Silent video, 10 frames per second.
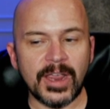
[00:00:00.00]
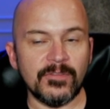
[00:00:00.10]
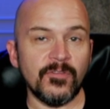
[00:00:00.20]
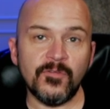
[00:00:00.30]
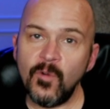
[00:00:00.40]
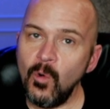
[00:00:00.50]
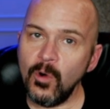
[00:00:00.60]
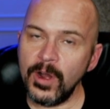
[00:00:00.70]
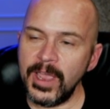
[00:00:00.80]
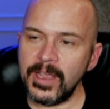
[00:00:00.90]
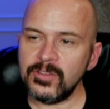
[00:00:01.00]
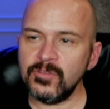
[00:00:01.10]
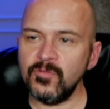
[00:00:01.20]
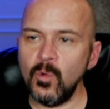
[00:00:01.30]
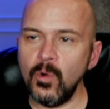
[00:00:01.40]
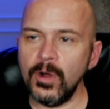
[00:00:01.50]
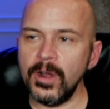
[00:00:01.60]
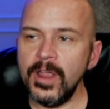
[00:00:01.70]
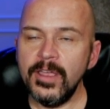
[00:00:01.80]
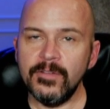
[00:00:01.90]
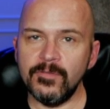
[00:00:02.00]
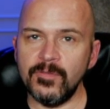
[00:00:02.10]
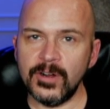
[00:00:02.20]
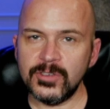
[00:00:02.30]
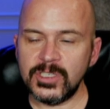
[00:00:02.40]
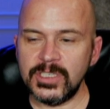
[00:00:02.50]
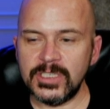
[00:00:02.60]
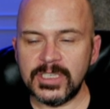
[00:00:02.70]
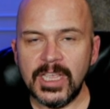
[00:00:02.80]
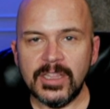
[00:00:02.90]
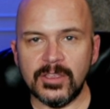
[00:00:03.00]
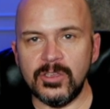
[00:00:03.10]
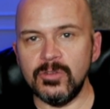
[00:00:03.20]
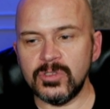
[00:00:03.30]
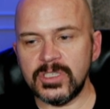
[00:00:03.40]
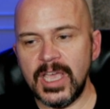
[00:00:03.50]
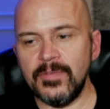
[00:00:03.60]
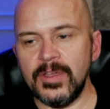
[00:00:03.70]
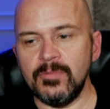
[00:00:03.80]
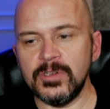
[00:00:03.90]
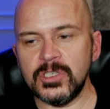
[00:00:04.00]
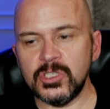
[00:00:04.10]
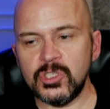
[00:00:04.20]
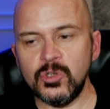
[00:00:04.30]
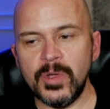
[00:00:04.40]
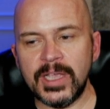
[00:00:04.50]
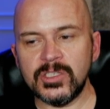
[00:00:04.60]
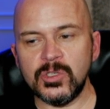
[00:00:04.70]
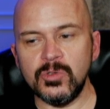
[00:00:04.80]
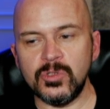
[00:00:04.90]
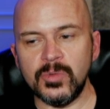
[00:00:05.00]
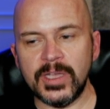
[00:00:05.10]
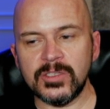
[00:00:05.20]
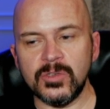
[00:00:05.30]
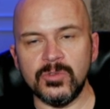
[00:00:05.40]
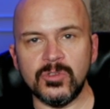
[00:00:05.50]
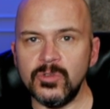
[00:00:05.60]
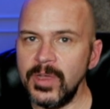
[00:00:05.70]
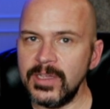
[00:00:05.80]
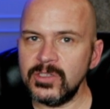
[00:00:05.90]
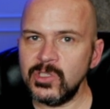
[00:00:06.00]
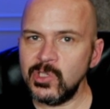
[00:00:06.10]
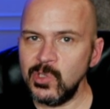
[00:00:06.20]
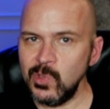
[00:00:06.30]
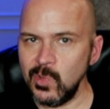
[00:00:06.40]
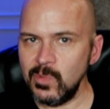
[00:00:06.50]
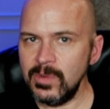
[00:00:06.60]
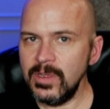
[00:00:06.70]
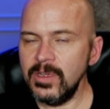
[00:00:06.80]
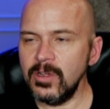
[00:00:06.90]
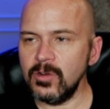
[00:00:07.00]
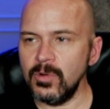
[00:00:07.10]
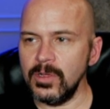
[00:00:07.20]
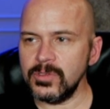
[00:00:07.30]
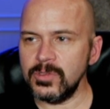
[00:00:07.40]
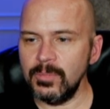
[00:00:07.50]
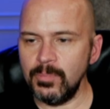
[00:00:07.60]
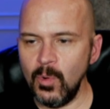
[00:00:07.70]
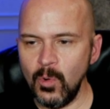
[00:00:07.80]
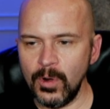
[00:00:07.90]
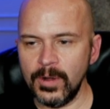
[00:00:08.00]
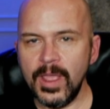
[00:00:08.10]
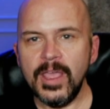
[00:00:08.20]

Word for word: and 4x4 versus the U7, which is 2x2, 2x2, 2x2 across the board.